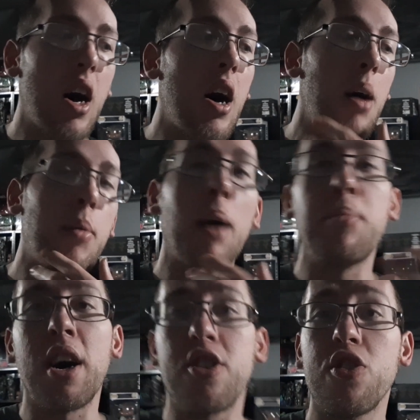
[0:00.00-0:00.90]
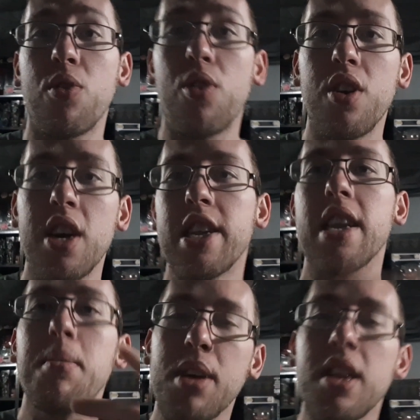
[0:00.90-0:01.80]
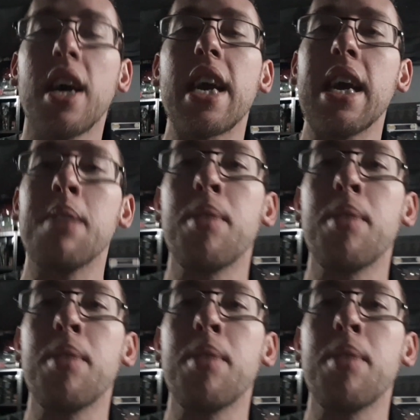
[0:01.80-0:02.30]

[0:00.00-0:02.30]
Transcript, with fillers: Um, I'm not sure. It's gonna be like in